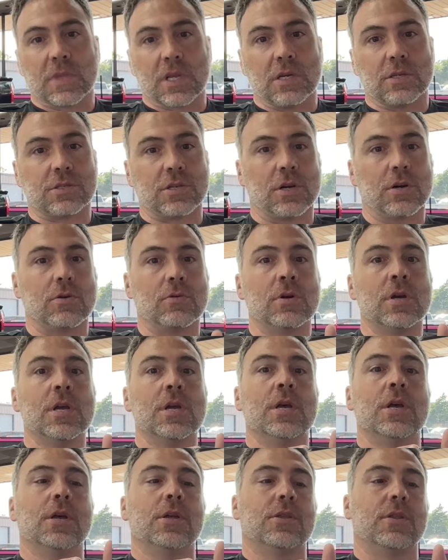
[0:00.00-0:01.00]
So
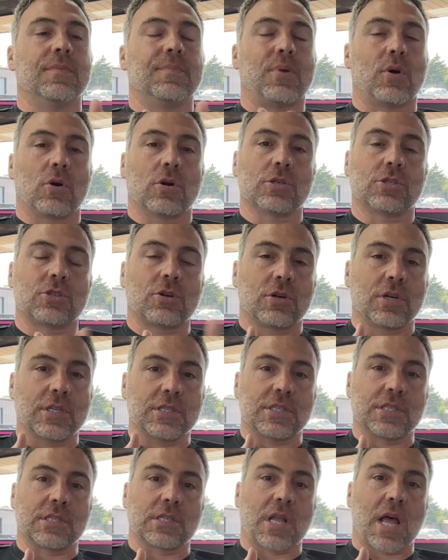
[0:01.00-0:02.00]
the bar started
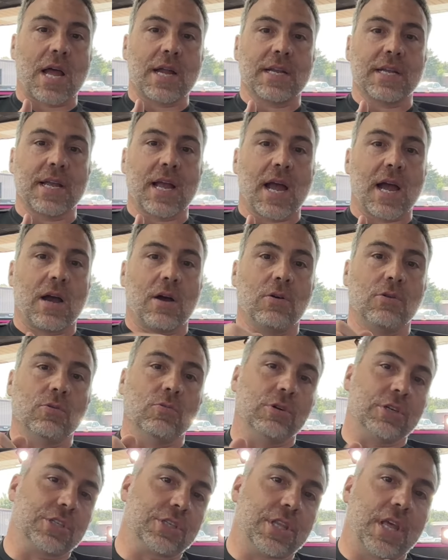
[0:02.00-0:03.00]
sliding out,
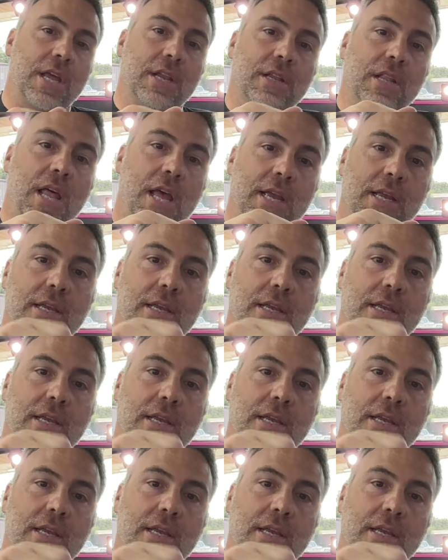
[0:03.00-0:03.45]
which then